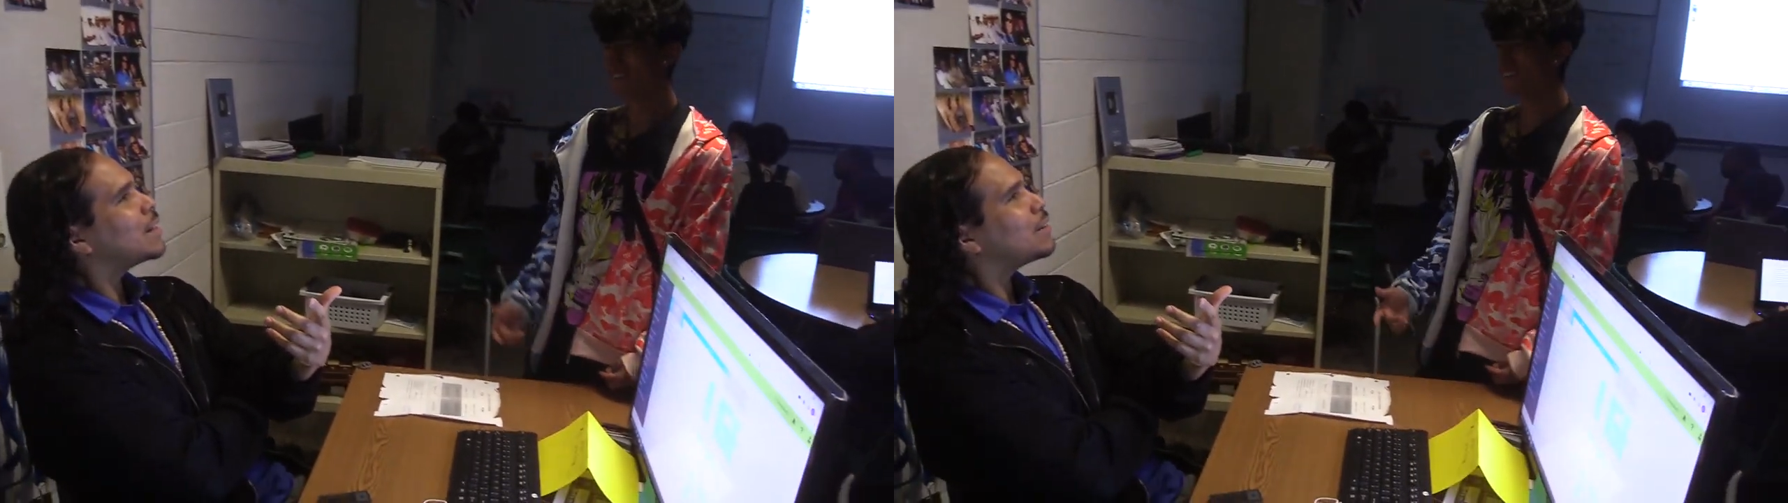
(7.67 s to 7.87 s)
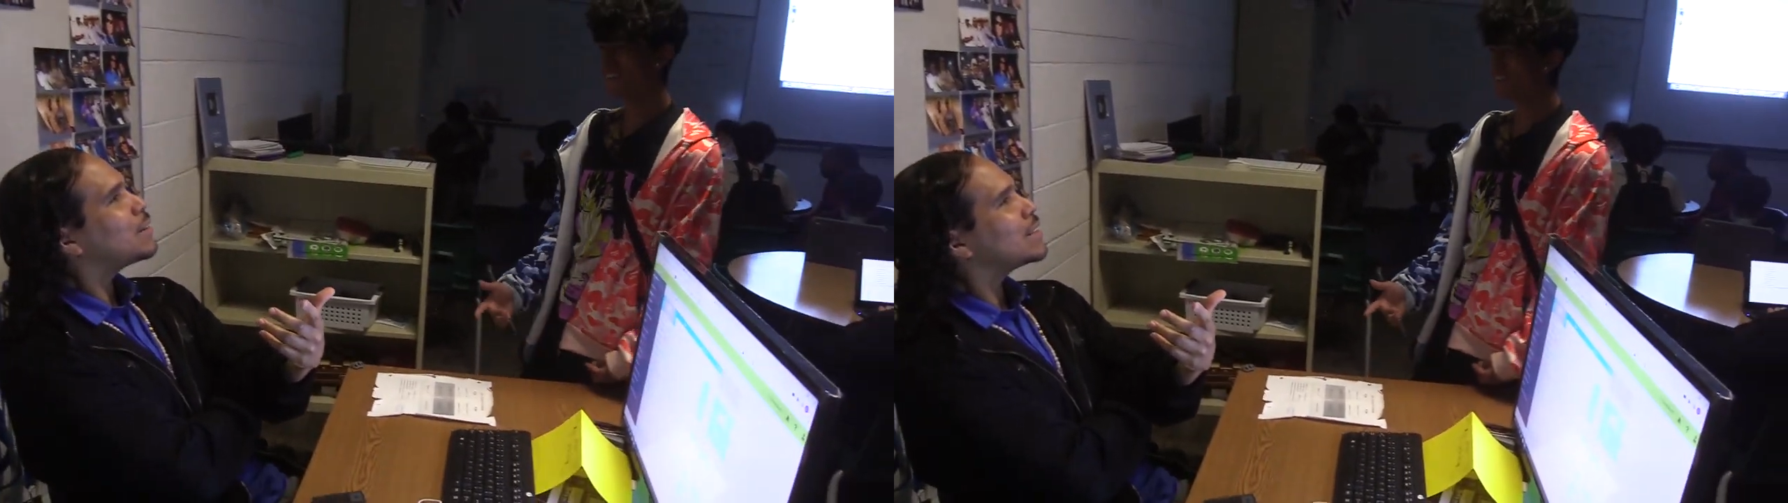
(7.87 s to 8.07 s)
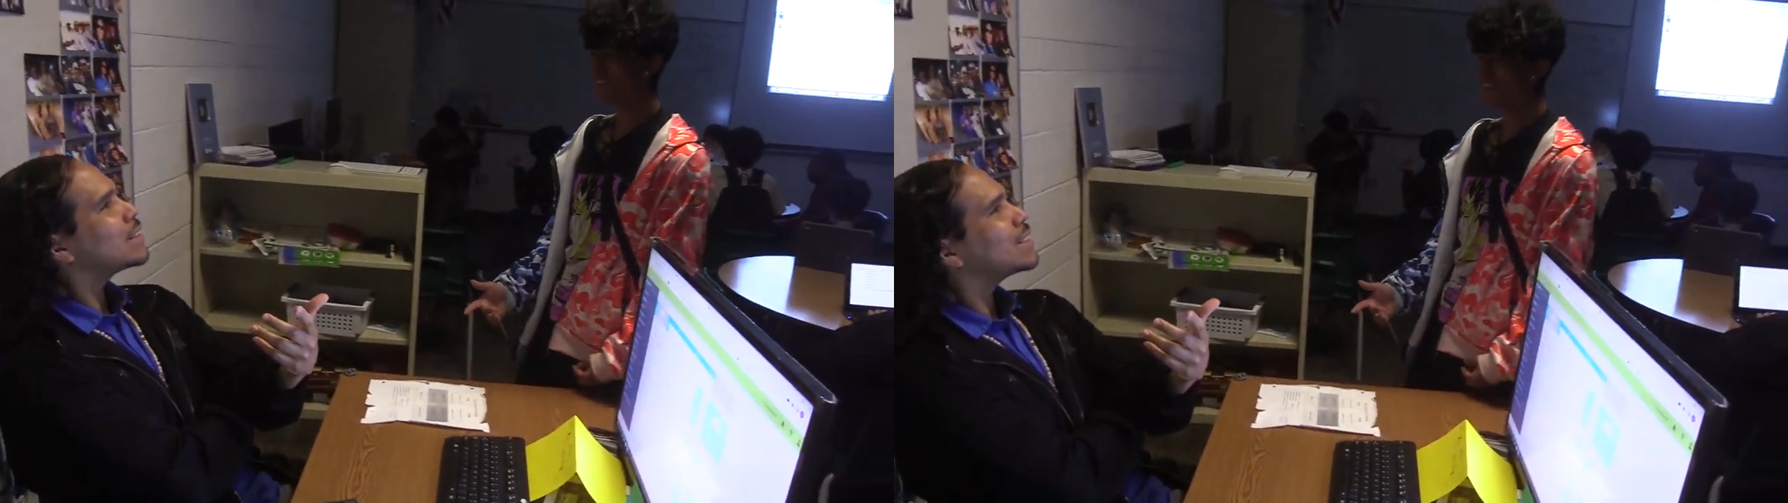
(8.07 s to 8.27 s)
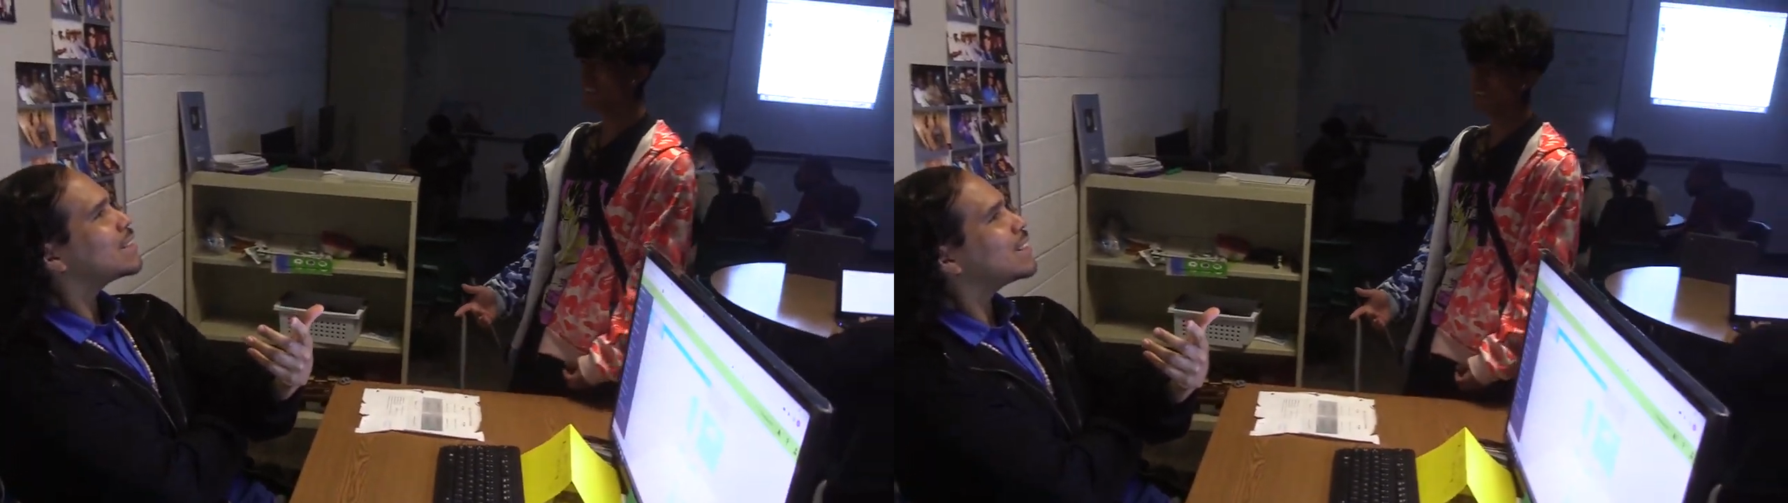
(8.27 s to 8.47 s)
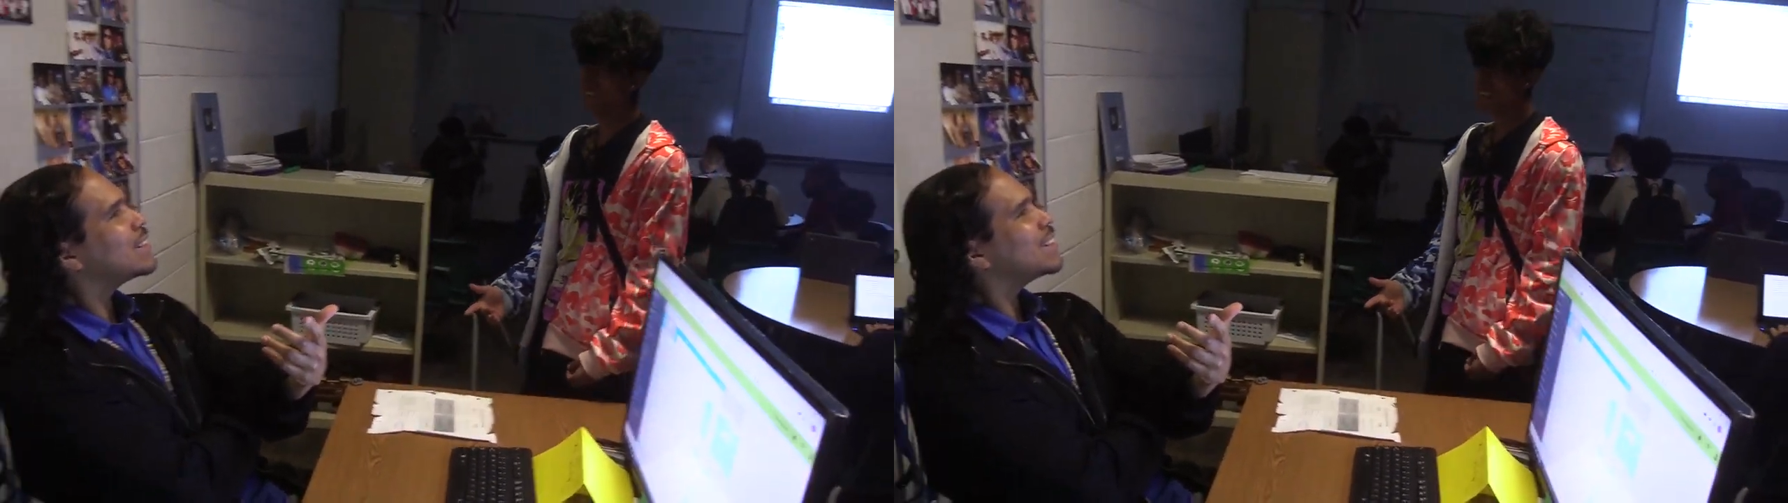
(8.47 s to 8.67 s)
I was
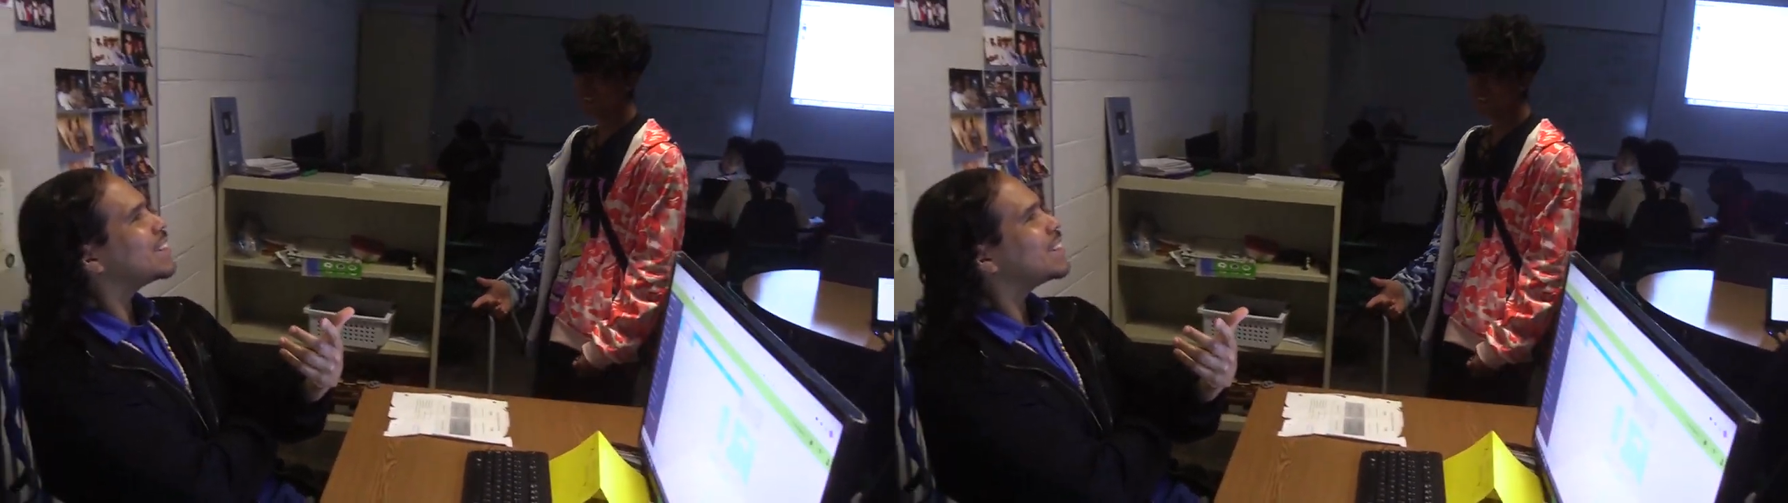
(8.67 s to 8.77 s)
sleep.